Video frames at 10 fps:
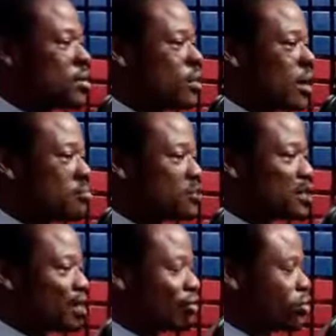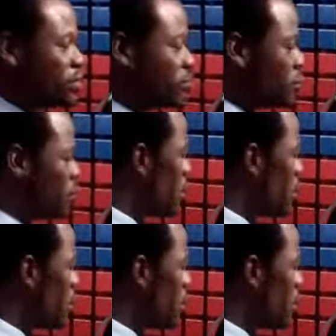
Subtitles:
We appreciate every one of you.